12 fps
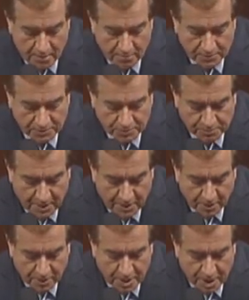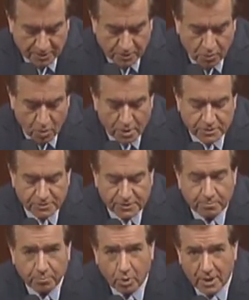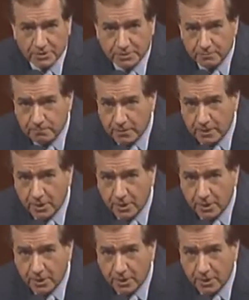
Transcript: Mr. Speaker, Dr. Gordon's impressive